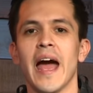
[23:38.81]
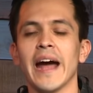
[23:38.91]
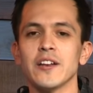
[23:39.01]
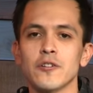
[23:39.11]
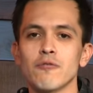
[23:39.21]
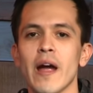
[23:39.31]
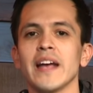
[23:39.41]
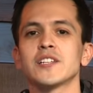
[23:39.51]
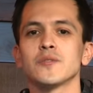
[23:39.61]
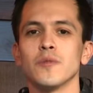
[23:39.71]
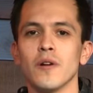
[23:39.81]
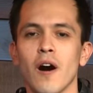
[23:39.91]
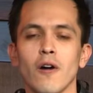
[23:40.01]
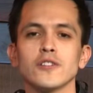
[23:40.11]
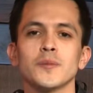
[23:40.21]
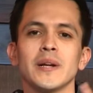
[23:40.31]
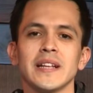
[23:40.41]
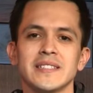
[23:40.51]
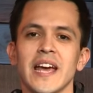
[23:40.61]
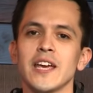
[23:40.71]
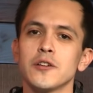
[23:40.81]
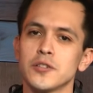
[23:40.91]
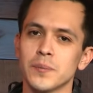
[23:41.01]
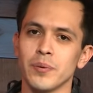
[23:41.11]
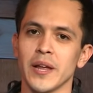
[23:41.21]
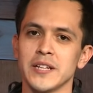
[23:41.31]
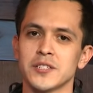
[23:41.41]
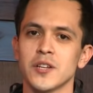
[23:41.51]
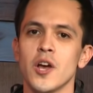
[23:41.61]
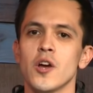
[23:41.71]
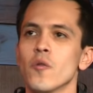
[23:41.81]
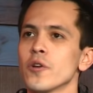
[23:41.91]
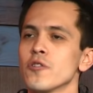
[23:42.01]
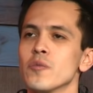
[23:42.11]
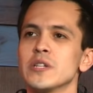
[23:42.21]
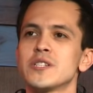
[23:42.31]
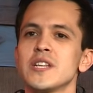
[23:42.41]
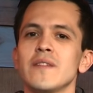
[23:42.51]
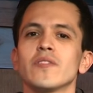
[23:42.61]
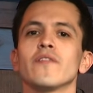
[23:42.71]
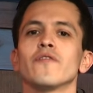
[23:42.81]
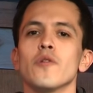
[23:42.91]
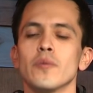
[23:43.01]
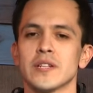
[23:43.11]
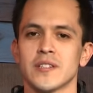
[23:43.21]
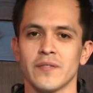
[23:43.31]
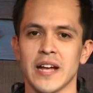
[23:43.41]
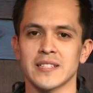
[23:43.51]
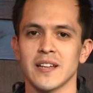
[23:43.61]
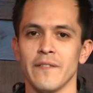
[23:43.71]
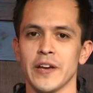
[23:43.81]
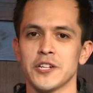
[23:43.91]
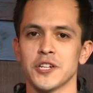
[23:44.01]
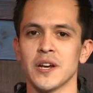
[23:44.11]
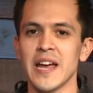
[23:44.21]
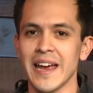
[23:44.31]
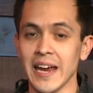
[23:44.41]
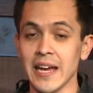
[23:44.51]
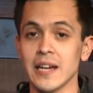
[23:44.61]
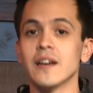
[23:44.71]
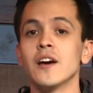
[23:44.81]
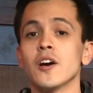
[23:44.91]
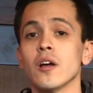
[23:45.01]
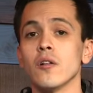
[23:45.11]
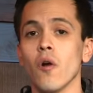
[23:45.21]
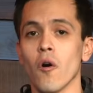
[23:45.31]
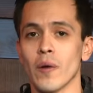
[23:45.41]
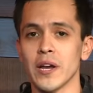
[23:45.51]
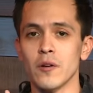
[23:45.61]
and grace will ultimately take you to the place where you receive the fullness of that salvation in glory.